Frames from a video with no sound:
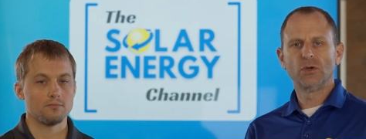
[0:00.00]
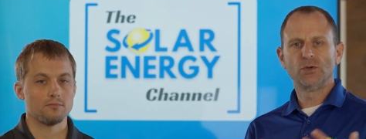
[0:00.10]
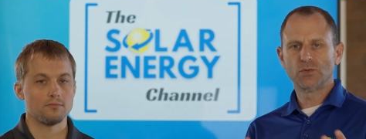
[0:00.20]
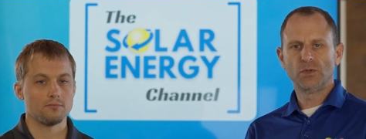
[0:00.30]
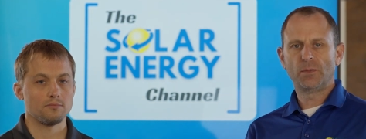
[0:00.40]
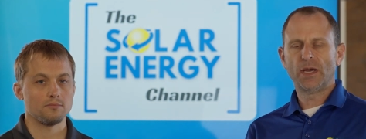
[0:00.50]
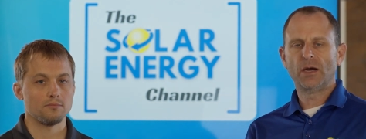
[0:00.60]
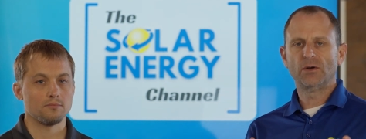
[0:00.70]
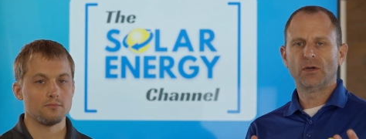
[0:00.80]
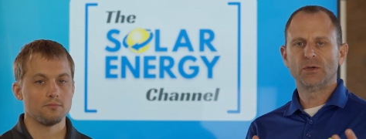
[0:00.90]
Speaker 1: loads when the
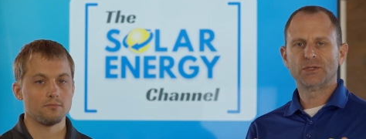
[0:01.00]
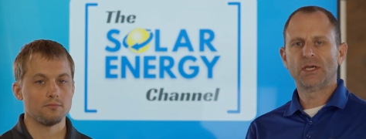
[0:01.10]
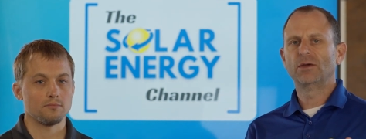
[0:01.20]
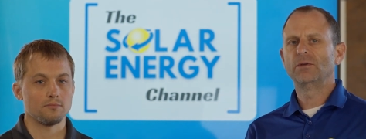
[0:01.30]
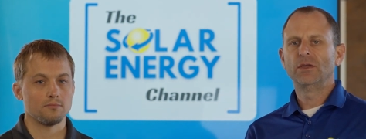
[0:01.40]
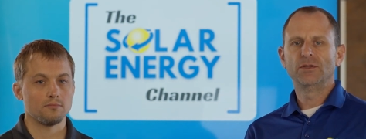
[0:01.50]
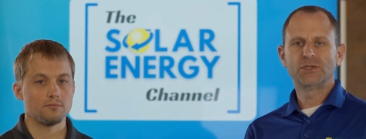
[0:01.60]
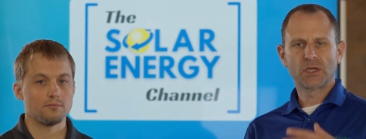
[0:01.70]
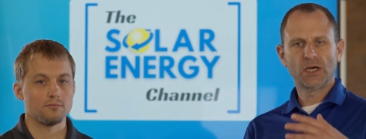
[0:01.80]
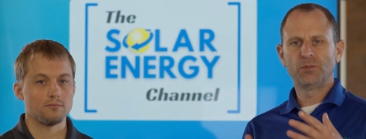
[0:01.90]
power goes out.
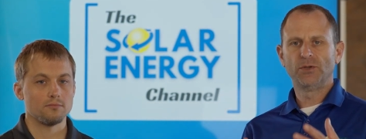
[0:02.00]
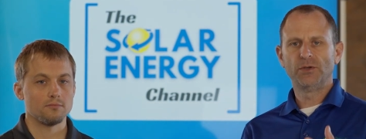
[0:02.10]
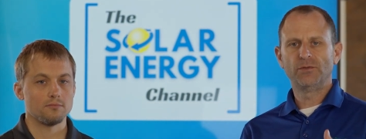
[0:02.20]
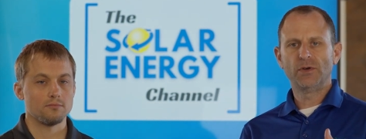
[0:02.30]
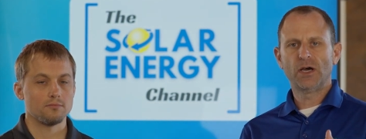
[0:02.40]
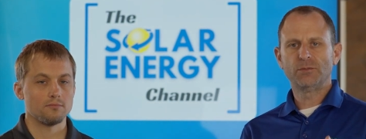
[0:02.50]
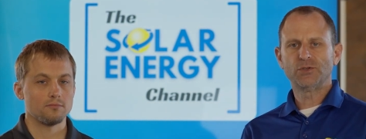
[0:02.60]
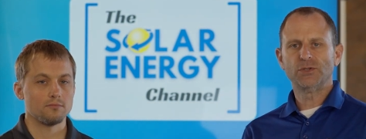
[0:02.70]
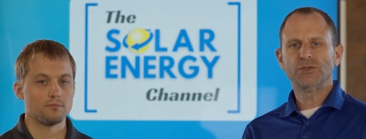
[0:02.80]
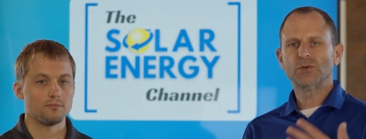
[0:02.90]
There's a couple different
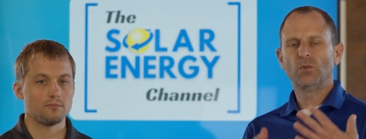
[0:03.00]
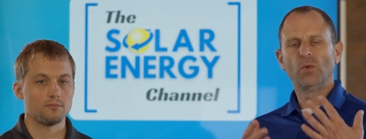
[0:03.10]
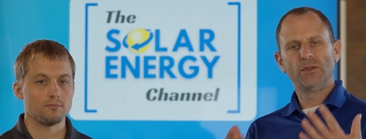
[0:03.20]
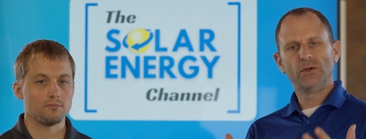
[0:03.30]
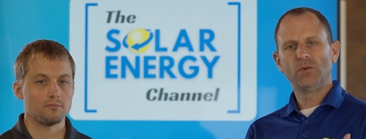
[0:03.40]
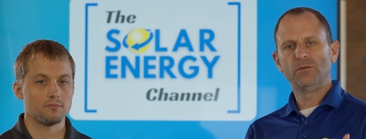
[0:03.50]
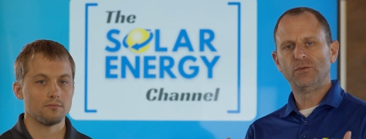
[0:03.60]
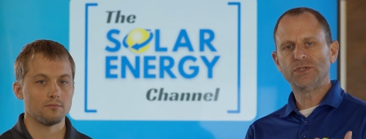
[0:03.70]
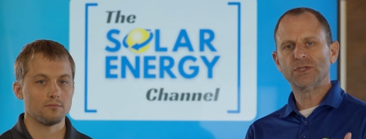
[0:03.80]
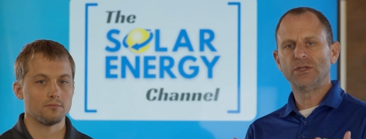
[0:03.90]
options. One that
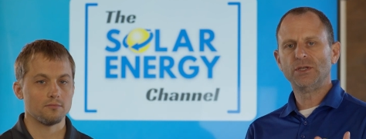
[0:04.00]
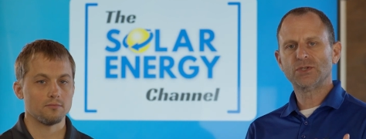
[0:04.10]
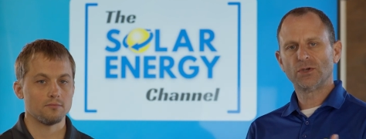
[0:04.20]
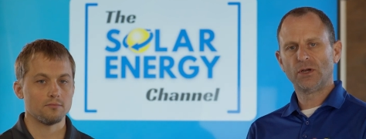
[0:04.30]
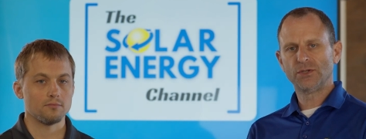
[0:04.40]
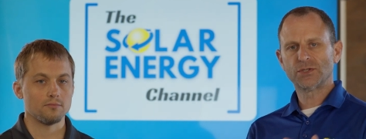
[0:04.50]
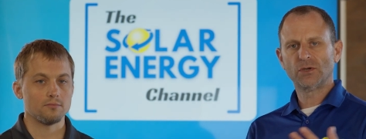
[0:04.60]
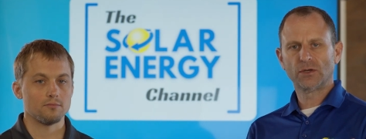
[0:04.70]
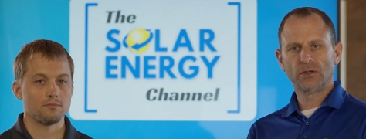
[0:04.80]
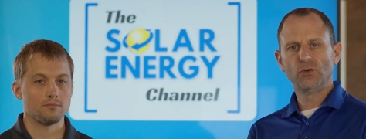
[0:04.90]
we've recently installed is
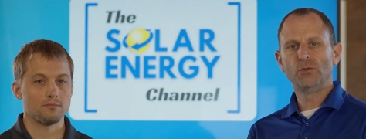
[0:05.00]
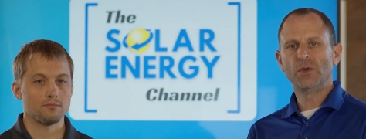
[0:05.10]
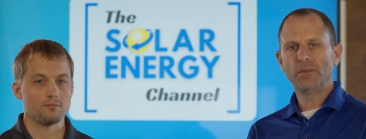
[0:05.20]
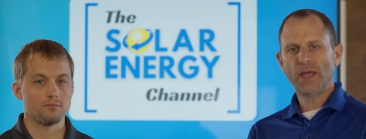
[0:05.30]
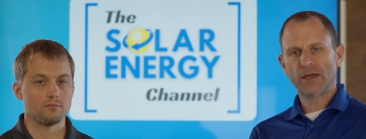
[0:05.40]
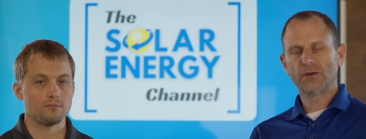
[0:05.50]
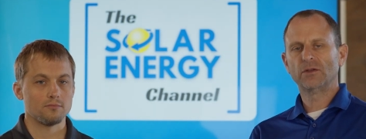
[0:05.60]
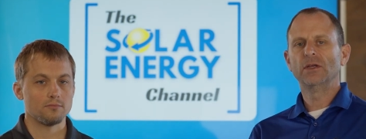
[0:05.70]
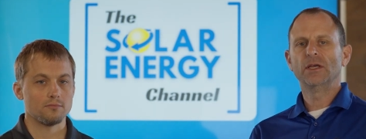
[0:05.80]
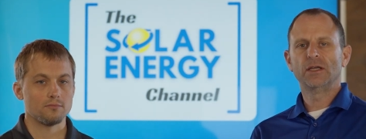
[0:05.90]
called a Lumin
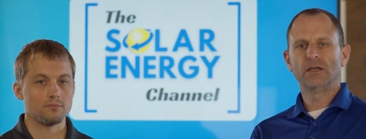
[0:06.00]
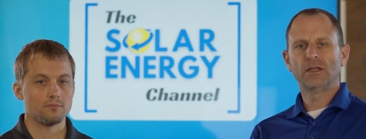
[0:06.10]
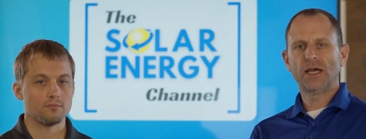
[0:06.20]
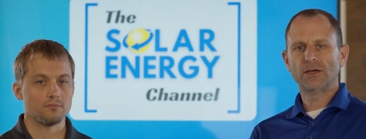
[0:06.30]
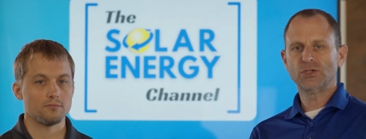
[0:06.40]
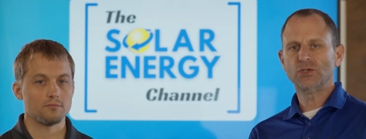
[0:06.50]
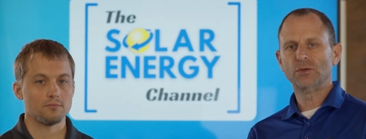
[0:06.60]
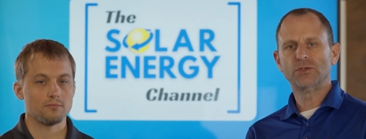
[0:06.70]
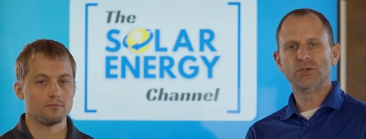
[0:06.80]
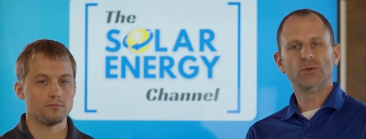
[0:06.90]
panel. It allows
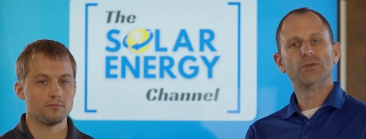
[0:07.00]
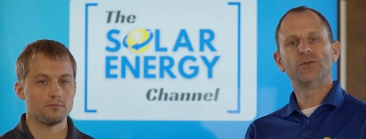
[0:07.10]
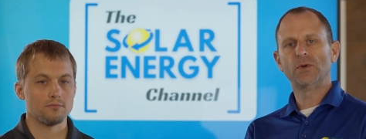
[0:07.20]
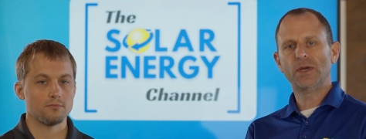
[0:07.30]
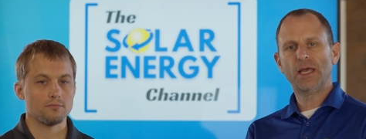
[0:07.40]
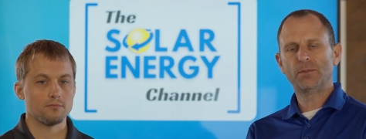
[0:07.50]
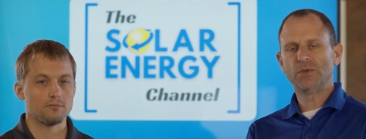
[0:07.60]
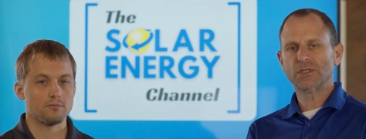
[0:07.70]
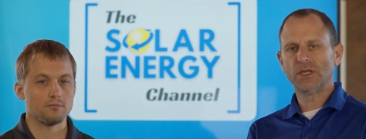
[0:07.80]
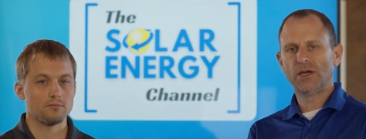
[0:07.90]
you to, through an
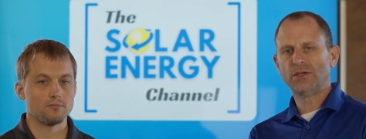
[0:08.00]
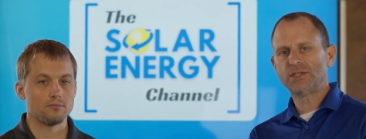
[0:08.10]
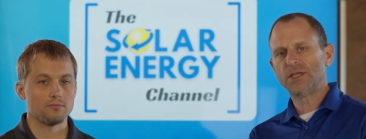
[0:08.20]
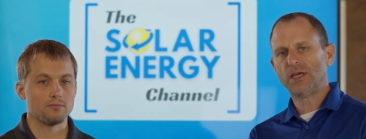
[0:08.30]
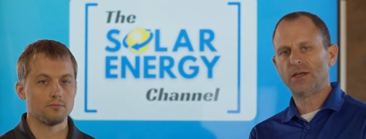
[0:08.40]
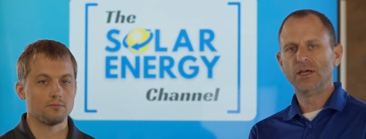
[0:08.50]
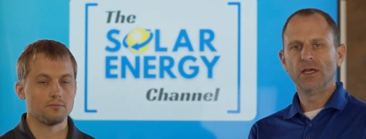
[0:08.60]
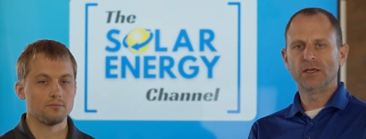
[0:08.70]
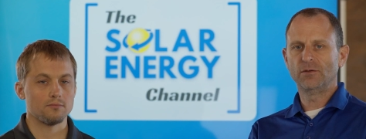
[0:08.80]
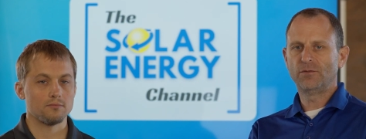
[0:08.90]
app, as Larry said,
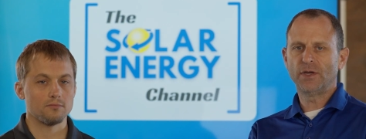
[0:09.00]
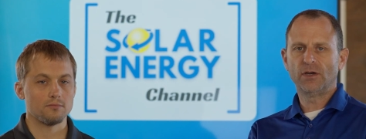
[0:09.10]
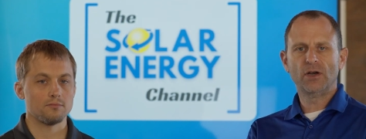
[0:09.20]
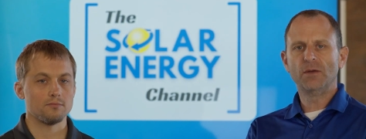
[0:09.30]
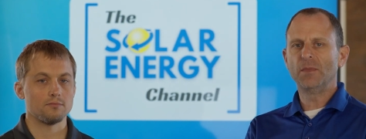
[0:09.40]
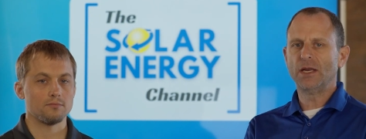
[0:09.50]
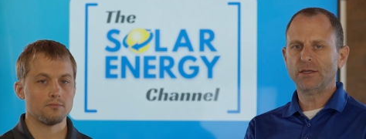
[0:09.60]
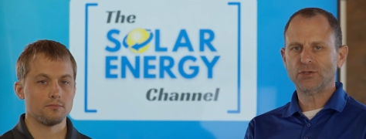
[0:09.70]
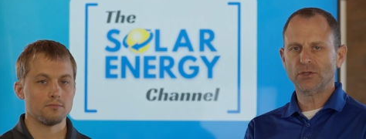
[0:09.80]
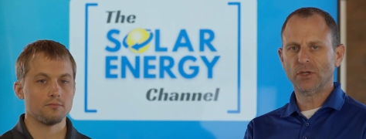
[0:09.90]
configure and
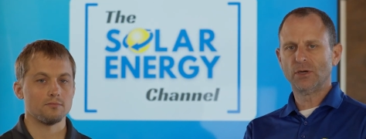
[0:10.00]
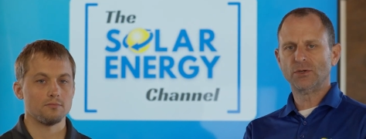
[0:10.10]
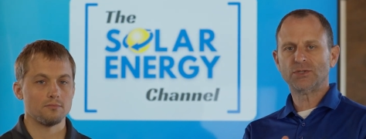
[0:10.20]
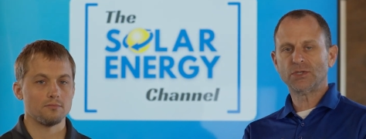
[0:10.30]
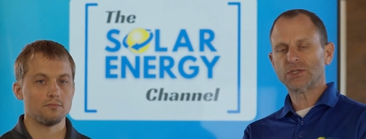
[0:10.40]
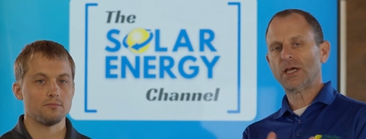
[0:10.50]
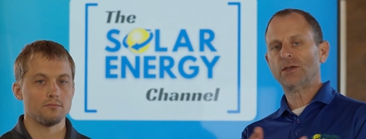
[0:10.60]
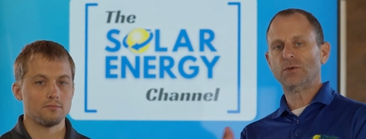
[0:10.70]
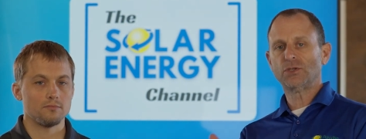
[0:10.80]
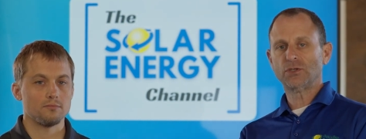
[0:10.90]
manage your loads,
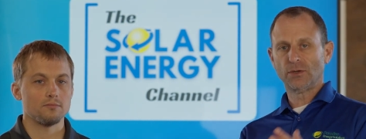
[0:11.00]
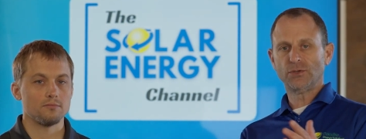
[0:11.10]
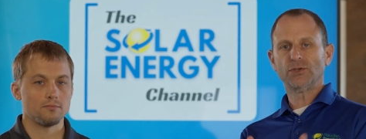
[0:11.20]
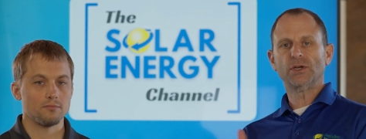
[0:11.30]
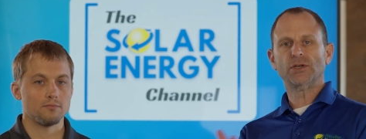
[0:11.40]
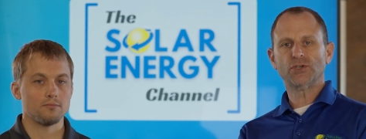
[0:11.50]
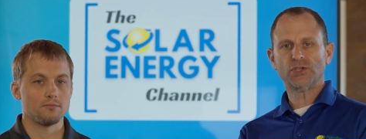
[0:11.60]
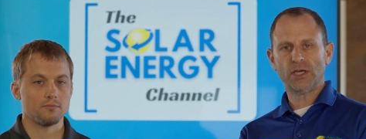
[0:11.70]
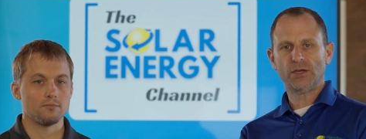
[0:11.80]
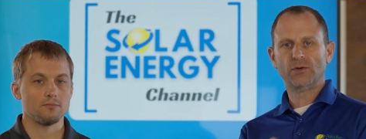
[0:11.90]
decide which loads you're going to
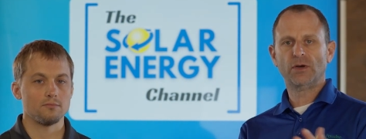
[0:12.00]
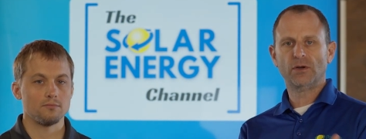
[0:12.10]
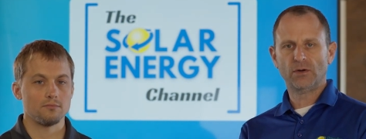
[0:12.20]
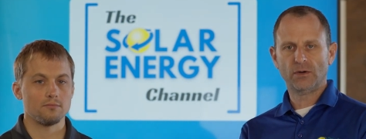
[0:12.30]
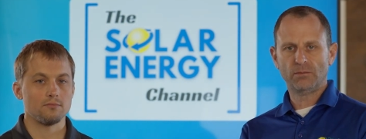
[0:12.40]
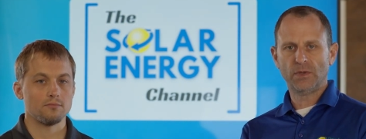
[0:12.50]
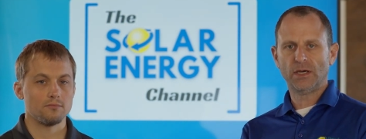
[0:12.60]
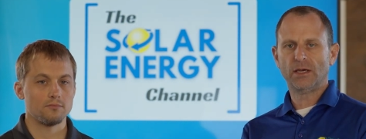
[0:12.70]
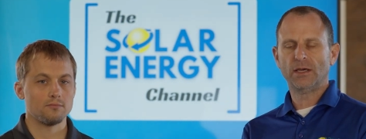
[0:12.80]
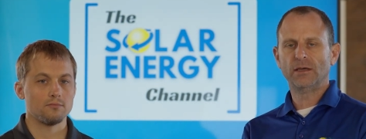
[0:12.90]
shed or, or
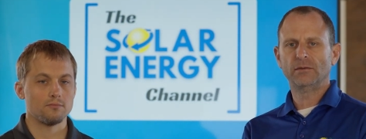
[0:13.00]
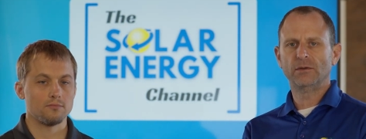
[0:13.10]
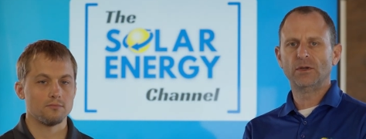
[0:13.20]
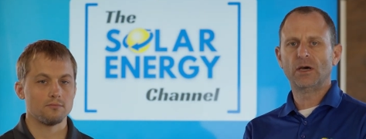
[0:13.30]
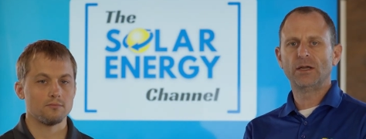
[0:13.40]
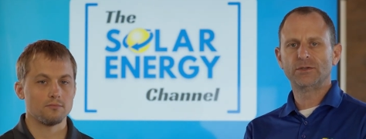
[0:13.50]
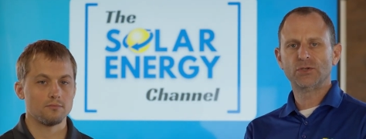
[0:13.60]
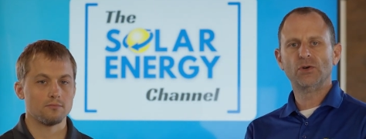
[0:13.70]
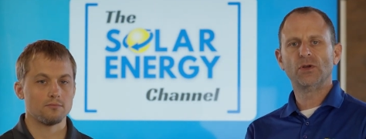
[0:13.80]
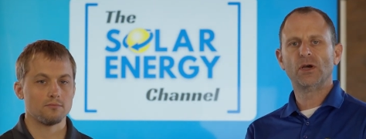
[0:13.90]
uh, not turn